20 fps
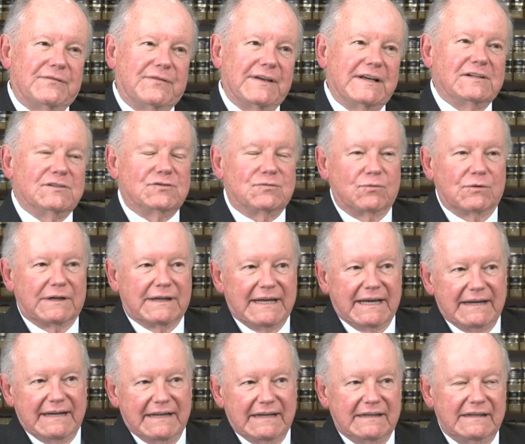things were
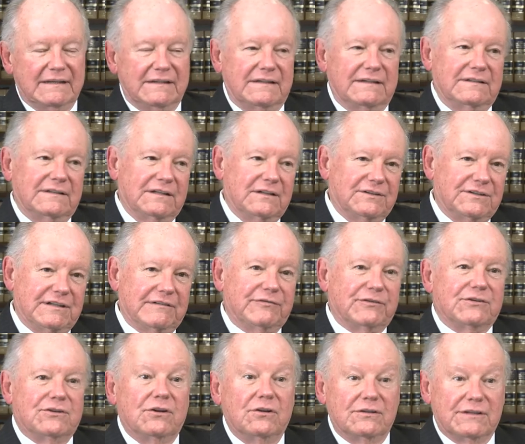getting a little
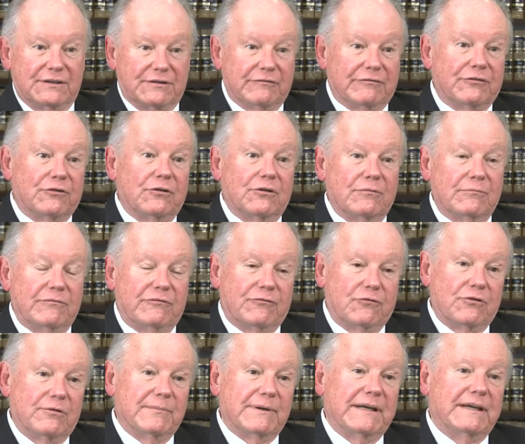difficult at the firm
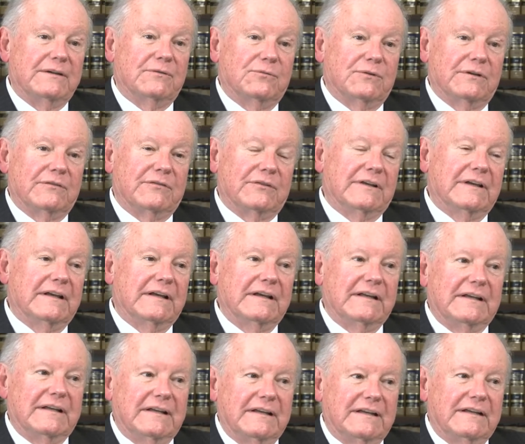for me with
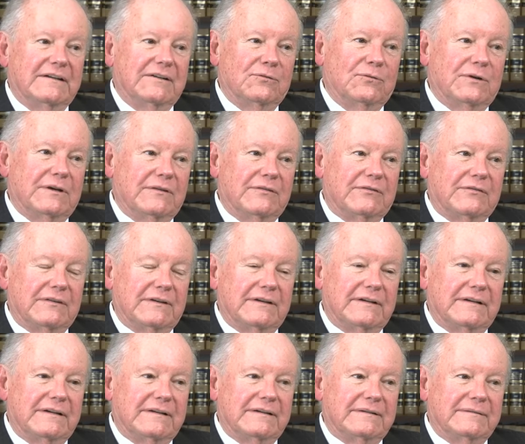with
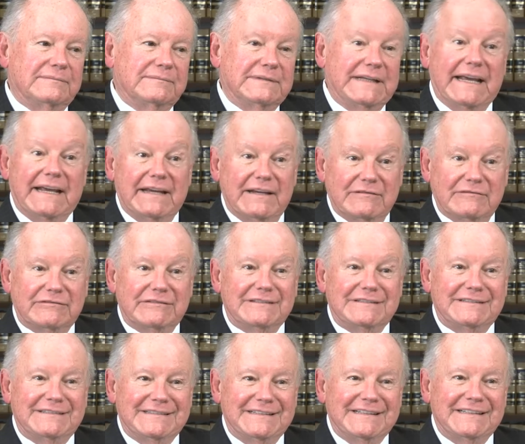uh, Dave.
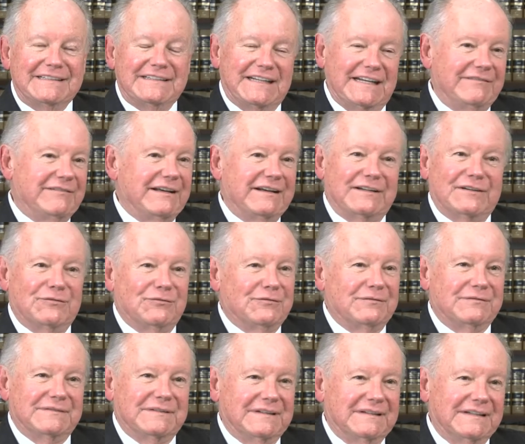Dave had a
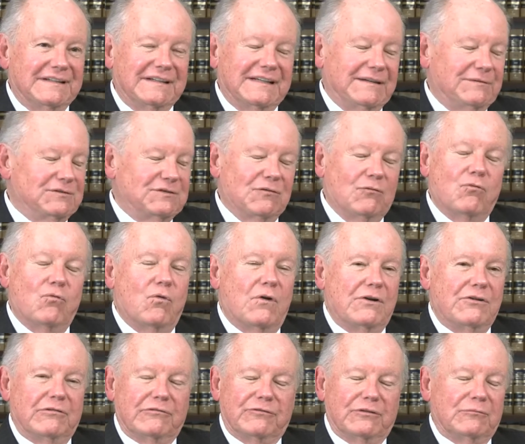he was a
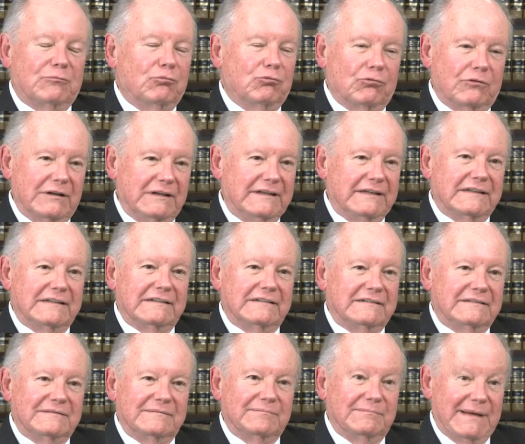wonderful, brilliant
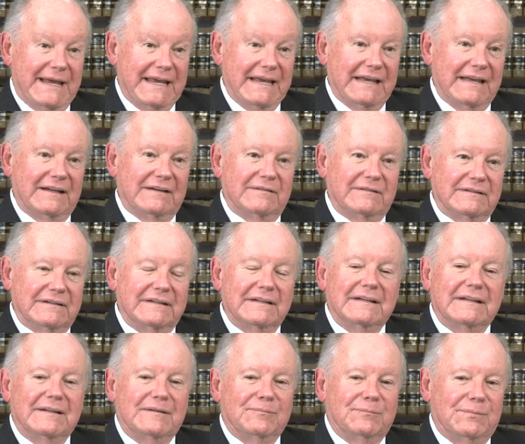man,
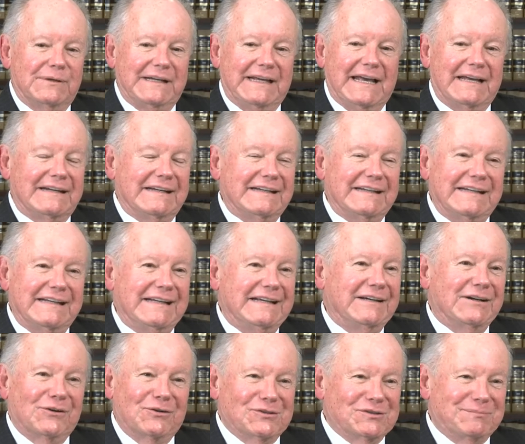but he had an
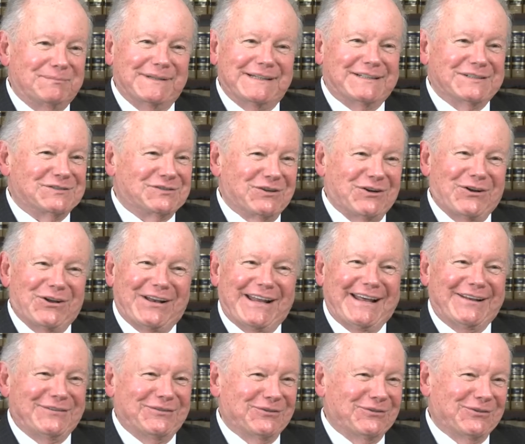ego as big, big ego. as all
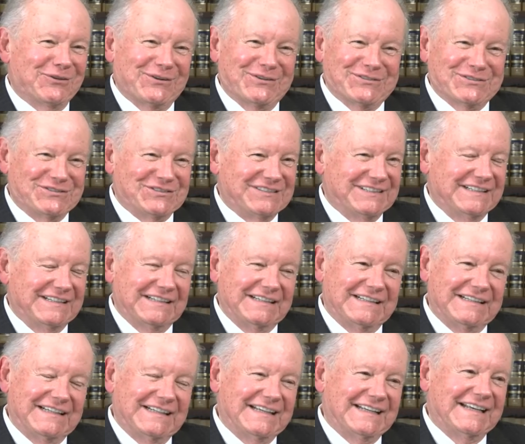outdoors. Oh, of course,
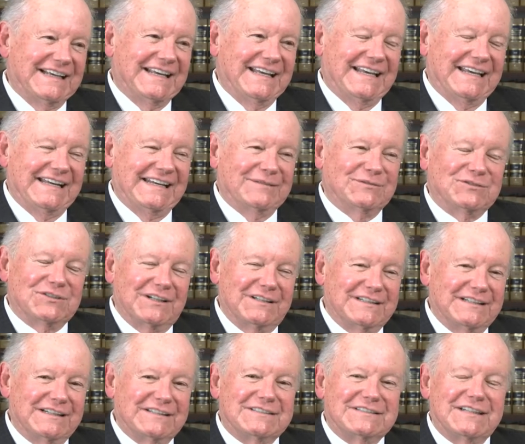yeah. And it was a
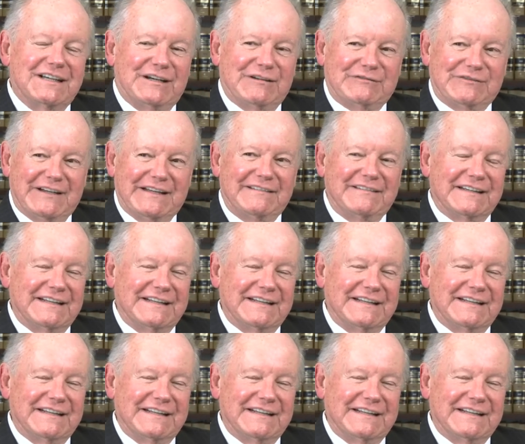little tough, I